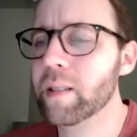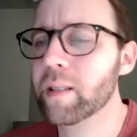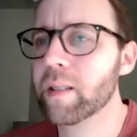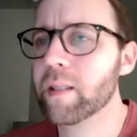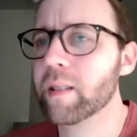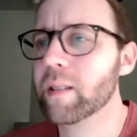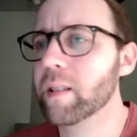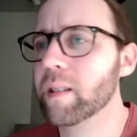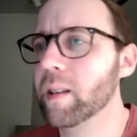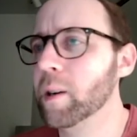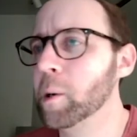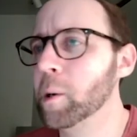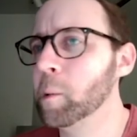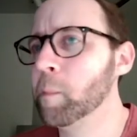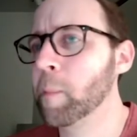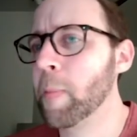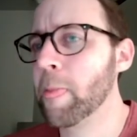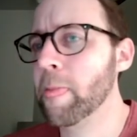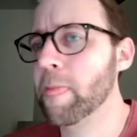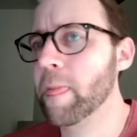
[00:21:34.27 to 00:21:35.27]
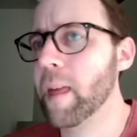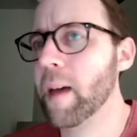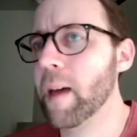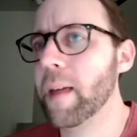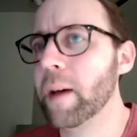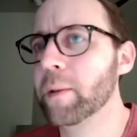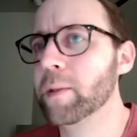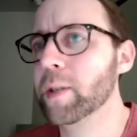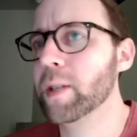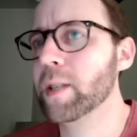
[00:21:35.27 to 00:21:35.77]
So yeah,
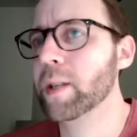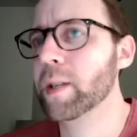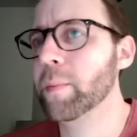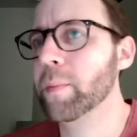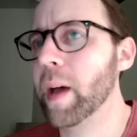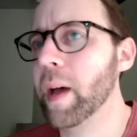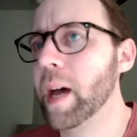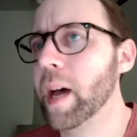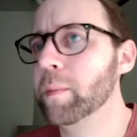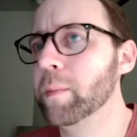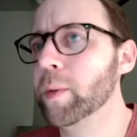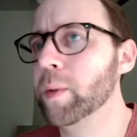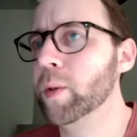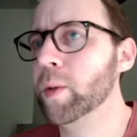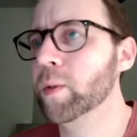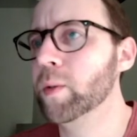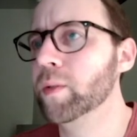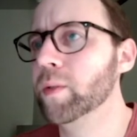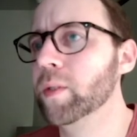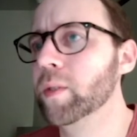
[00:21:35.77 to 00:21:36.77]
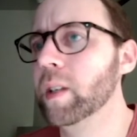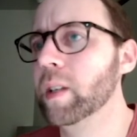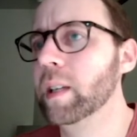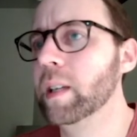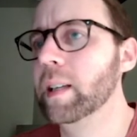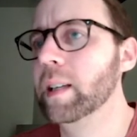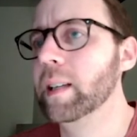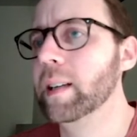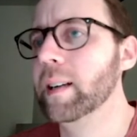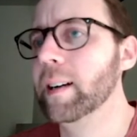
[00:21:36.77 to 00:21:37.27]
that was just a bad move
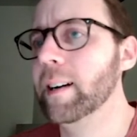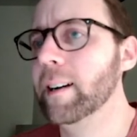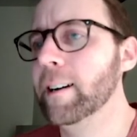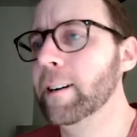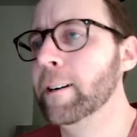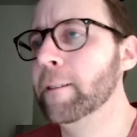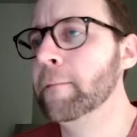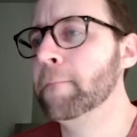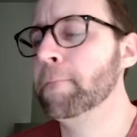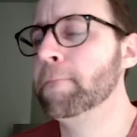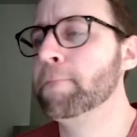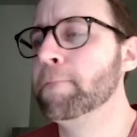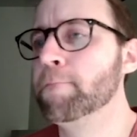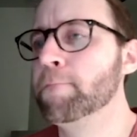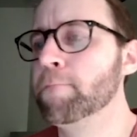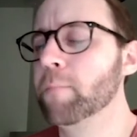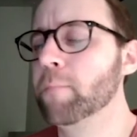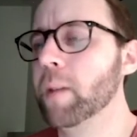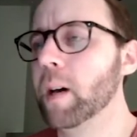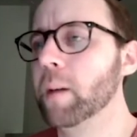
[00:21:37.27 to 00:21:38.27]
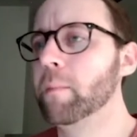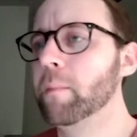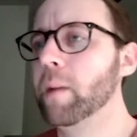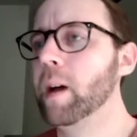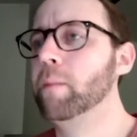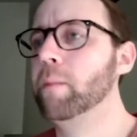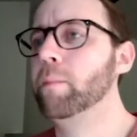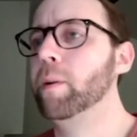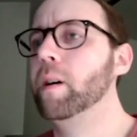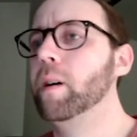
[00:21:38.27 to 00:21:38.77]
on my
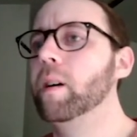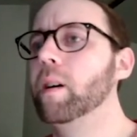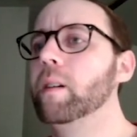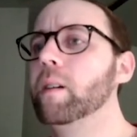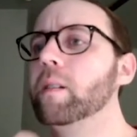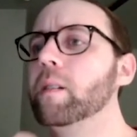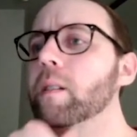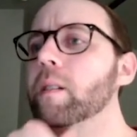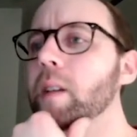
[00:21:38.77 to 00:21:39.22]
part.